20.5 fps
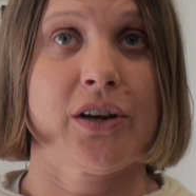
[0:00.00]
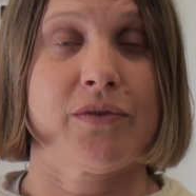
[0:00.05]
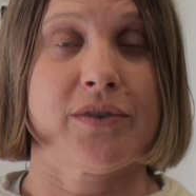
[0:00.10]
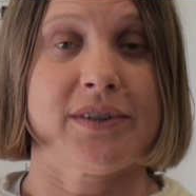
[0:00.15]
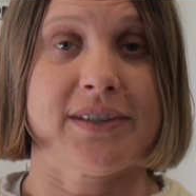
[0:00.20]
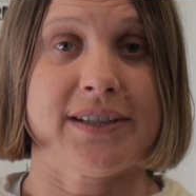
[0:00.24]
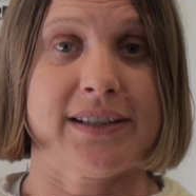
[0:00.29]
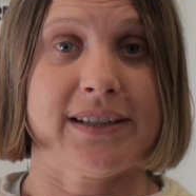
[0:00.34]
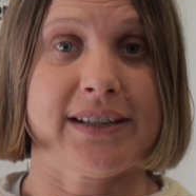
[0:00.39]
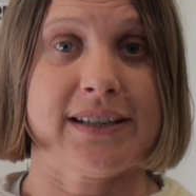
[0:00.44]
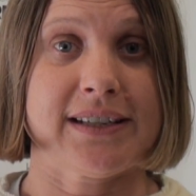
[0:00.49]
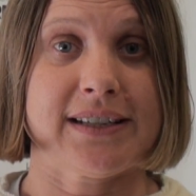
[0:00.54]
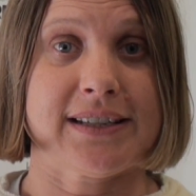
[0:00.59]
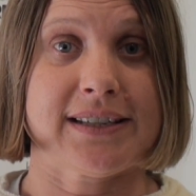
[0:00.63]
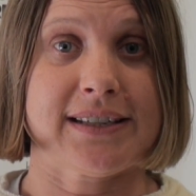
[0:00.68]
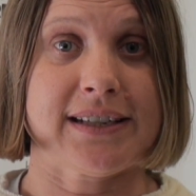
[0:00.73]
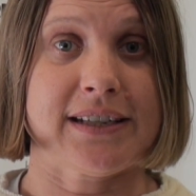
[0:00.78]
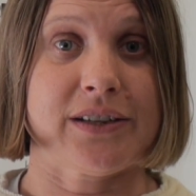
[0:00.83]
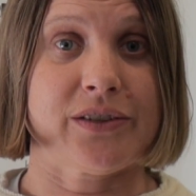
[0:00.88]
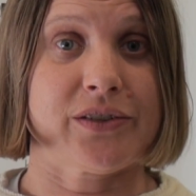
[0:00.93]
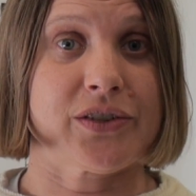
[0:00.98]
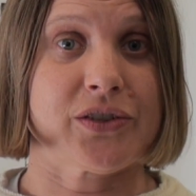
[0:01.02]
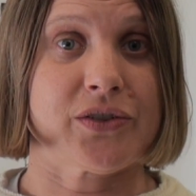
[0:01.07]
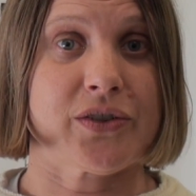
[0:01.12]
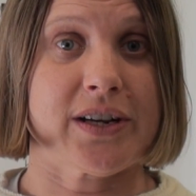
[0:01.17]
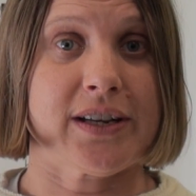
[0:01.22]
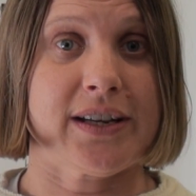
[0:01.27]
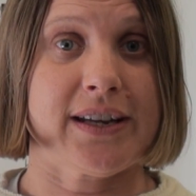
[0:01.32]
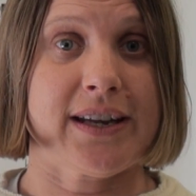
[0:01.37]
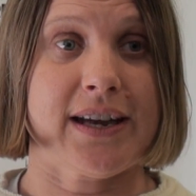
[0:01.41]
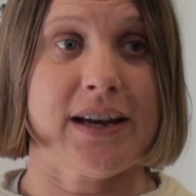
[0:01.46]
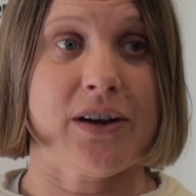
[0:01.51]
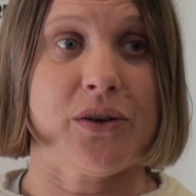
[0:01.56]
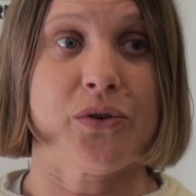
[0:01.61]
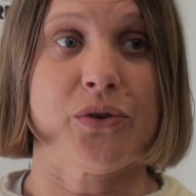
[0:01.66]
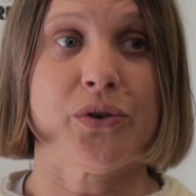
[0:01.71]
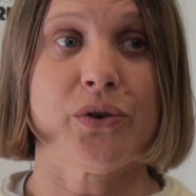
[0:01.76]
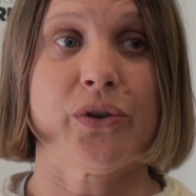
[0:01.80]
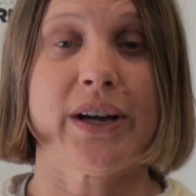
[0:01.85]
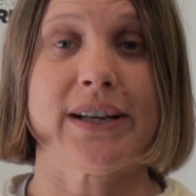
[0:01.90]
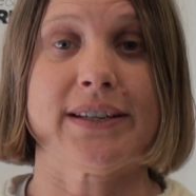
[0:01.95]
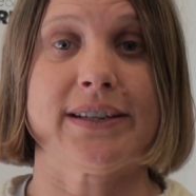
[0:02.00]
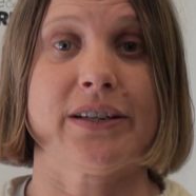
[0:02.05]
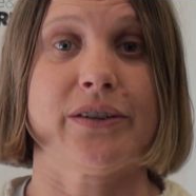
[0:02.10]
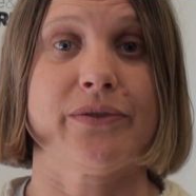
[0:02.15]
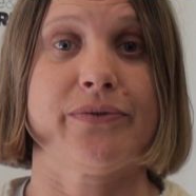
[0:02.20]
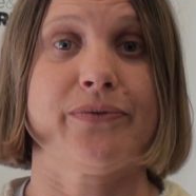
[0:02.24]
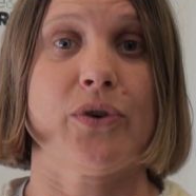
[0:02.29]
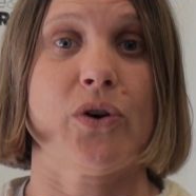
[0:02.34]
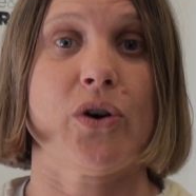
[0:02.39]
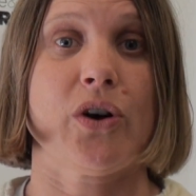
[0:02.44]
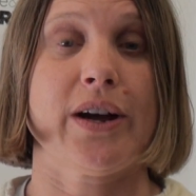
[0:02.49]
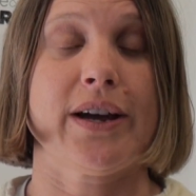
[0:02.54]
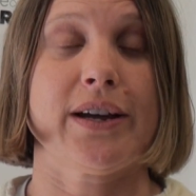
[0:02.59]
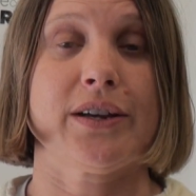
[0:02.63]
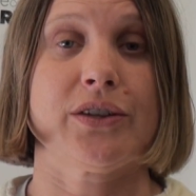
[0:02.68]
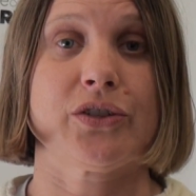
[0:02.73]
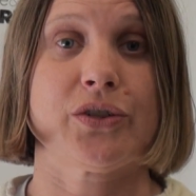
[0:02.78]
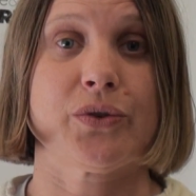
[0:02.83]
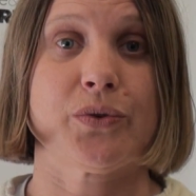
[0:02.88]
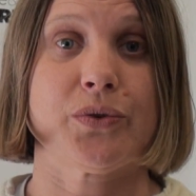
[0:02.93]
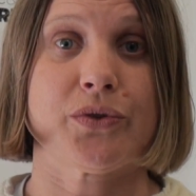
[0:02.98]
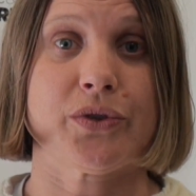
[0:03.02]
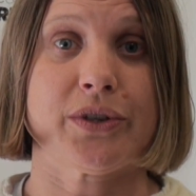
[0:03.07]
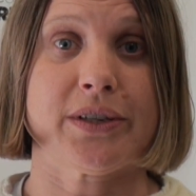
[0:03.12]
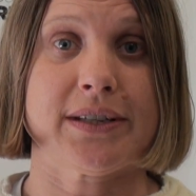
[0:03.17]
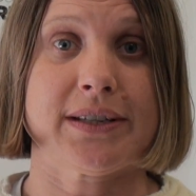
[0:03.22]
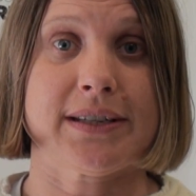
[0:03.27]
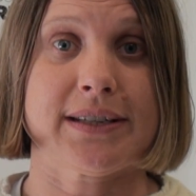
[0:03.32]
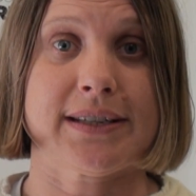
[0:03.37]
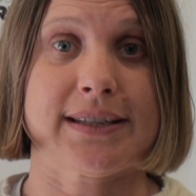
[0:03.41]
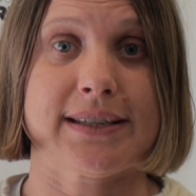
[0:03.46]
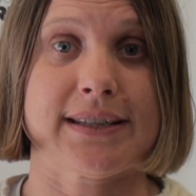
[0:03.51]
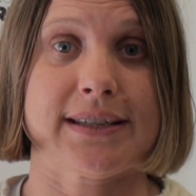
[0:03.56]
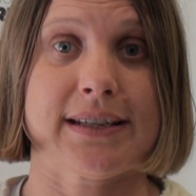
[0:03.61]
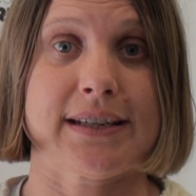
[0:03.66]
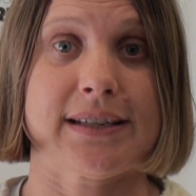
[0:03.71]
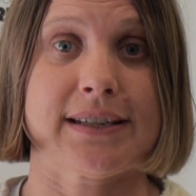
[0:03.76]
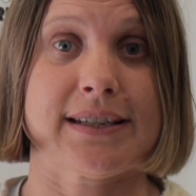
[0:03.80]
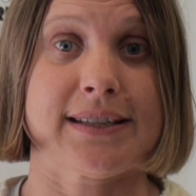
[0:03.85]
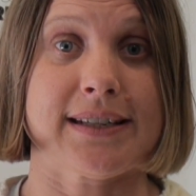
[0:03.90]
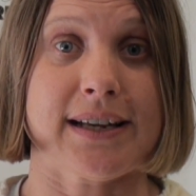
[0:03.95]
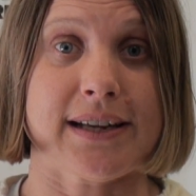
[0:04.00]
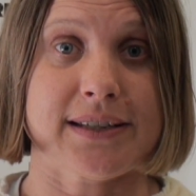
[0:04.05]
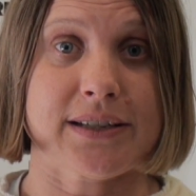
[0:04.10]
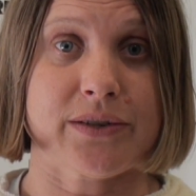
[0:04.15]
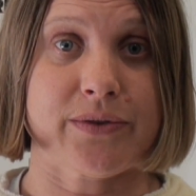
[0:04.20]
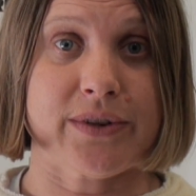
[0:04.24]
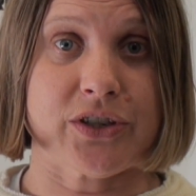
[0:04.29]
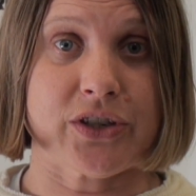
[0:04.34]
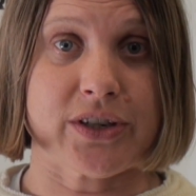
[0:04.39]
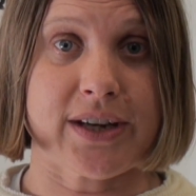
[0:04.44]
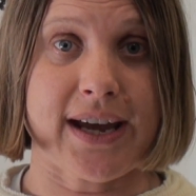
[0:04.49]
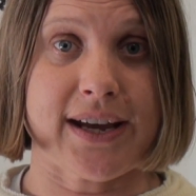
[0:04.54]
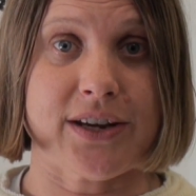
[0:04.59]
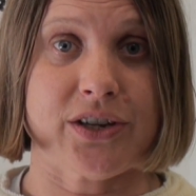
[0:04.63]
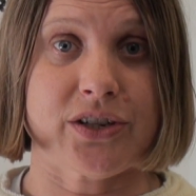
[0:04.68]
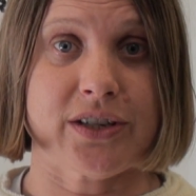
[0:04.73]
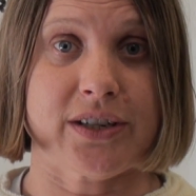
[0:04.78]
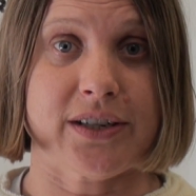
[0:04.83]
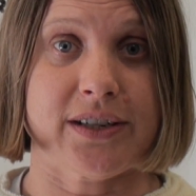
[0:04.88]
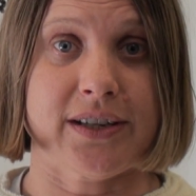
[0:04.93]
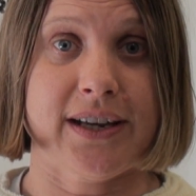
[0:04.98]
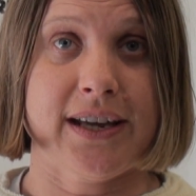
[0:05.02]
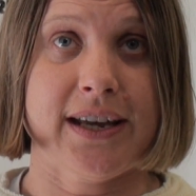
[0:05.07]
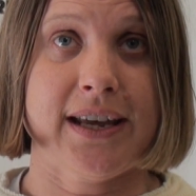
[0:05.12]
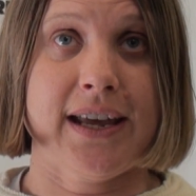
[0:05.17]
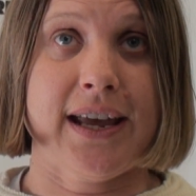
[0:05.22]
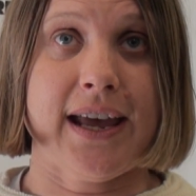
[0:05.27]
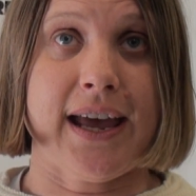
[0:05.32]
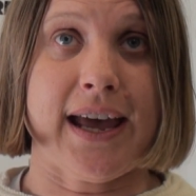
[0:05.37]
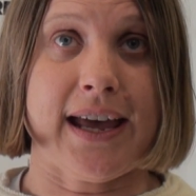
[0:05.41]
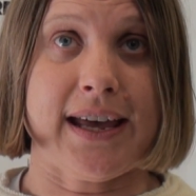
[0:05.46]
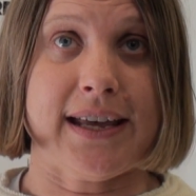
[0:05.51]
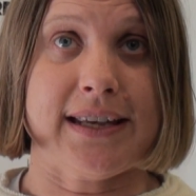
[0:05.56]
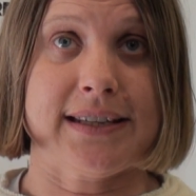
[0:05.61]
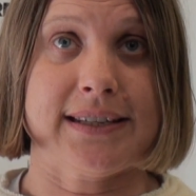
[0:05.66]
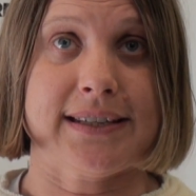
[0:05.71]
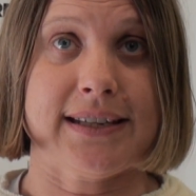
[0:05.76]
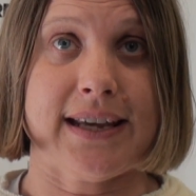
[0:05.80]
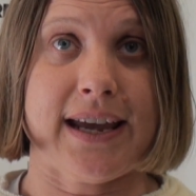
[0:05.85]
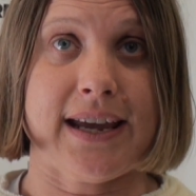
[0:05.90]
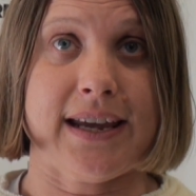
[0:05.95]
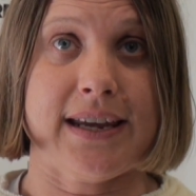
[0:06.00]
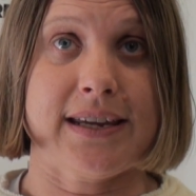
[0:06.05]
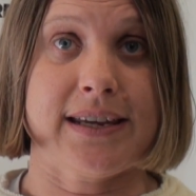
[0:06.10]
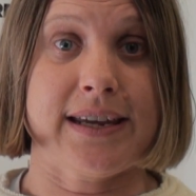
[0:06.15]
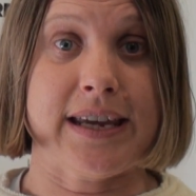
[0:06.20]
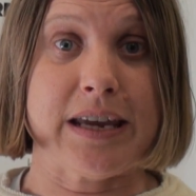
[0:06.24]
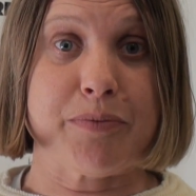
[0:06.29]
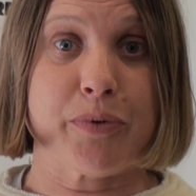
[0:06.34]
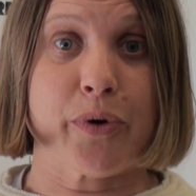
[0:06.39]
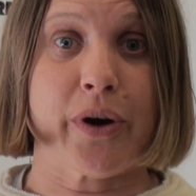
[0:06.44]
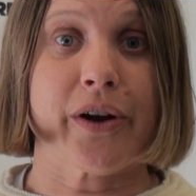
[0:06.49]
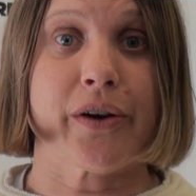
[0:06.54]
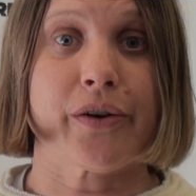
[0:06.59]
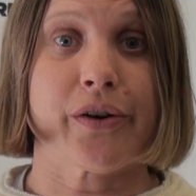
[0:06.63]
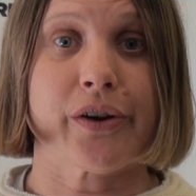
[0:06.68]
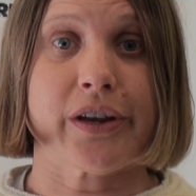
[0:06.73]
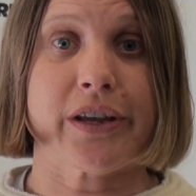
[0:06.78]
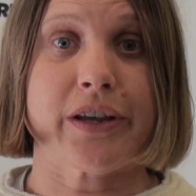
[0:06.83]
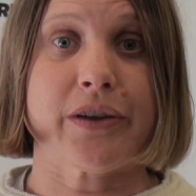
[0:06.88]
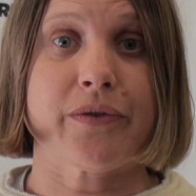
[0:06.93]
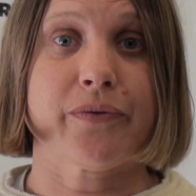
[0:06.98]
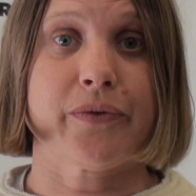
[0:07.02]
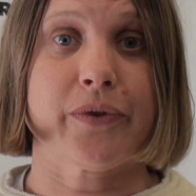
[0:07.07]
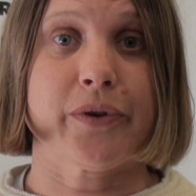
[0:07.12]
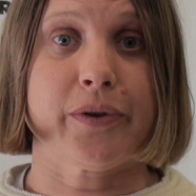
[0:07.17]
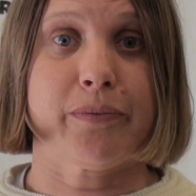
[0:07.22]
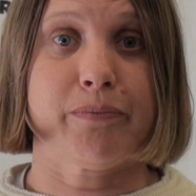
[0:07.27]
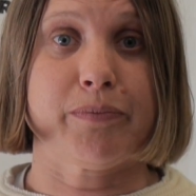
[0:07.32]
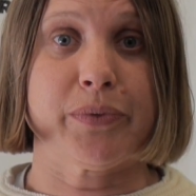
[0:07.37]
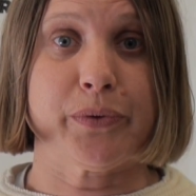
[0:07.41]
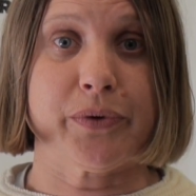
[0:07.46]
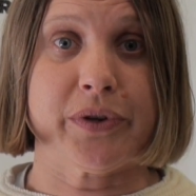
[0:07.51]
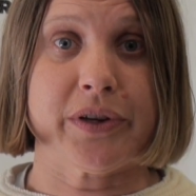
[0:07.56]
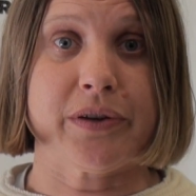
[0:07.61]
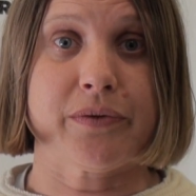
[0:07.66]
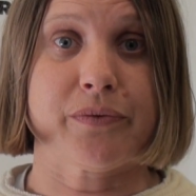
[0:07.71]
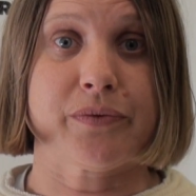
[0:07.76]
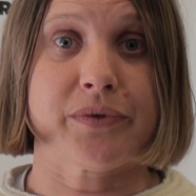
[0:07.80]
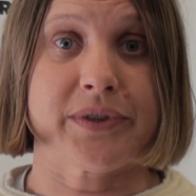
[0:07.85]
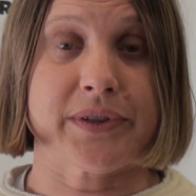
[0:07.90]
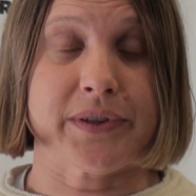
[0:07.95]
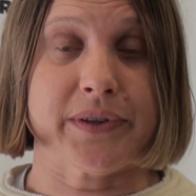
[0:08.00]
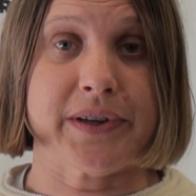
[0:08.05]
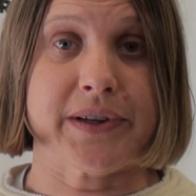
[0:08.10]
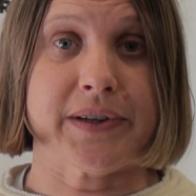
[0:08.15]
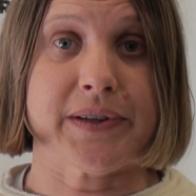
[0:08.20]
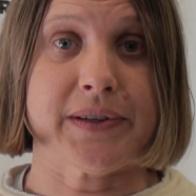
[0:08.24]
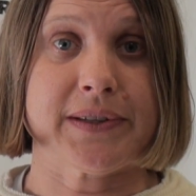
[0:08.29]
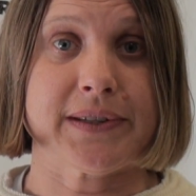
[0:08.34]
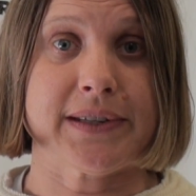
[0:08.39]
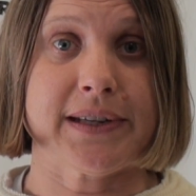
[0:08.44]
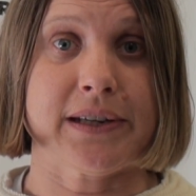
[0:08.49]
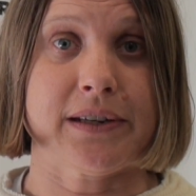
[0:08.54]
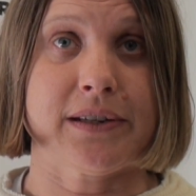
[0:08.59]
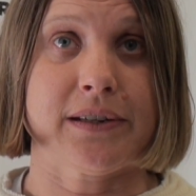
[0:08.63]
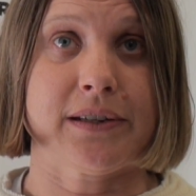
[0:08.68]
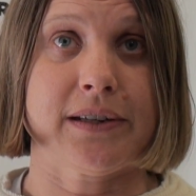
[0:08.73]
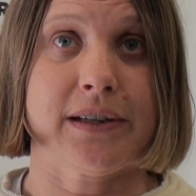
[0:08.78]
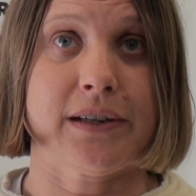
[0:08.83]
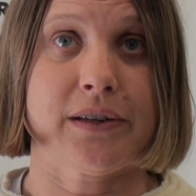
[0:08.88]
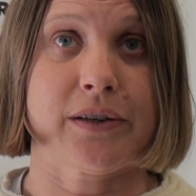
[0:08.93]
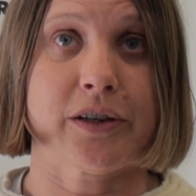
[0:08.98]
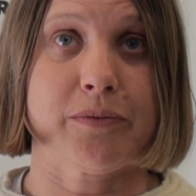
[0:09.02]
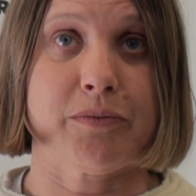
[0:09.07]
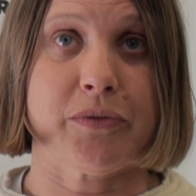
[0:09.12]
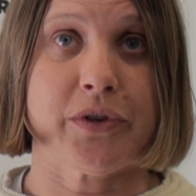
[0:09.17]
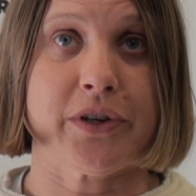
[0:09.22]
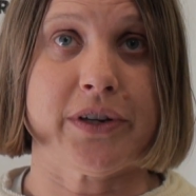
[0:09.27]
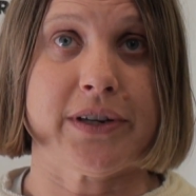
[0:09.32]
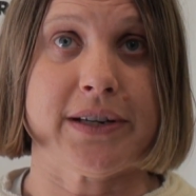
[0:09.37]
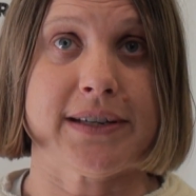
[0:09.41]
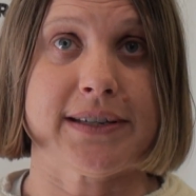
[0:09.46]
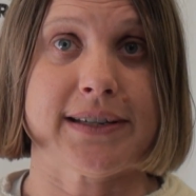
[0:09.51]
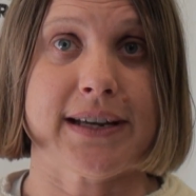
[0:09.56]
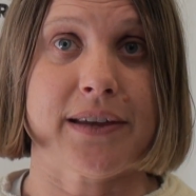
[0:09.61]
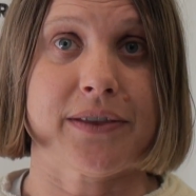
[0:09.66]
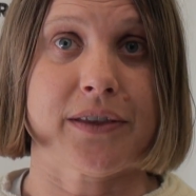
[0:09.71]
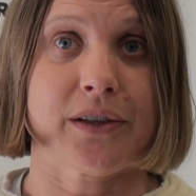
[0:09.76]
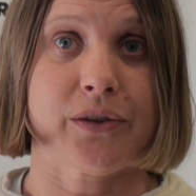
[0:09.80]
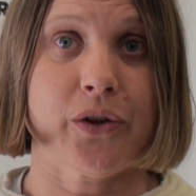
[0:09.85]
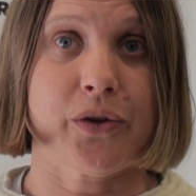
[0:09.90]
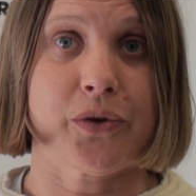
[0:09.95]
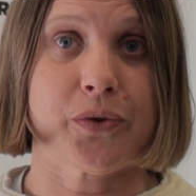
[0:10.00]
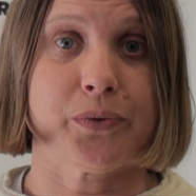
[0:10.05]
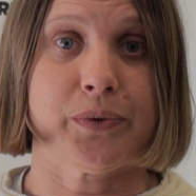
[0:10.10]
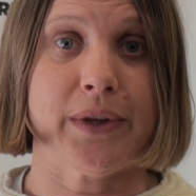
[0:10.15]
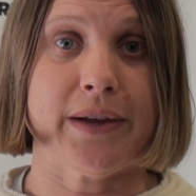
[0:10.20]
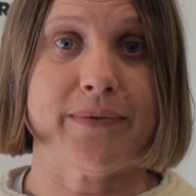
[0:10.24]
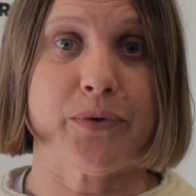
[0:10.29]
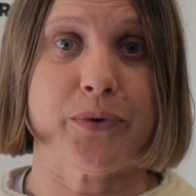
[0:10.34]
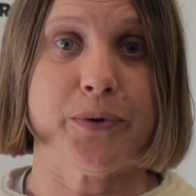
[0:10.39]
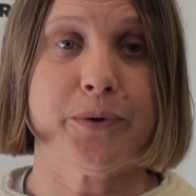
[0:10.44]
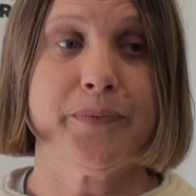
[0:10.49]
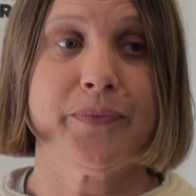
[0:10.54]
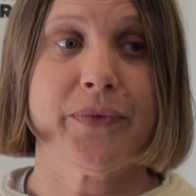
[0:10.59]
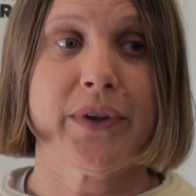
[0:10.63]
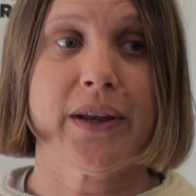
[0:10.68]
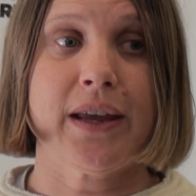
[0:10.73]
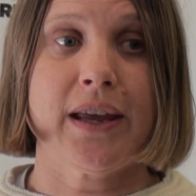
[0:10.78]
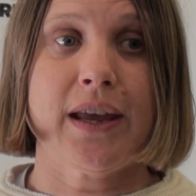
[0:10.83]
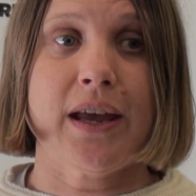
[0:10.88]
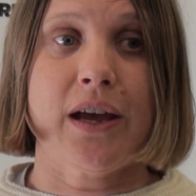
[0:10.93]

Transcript: Resilience in Australia all identify children's disaster education as a key priority for building resilience in communities at the local level.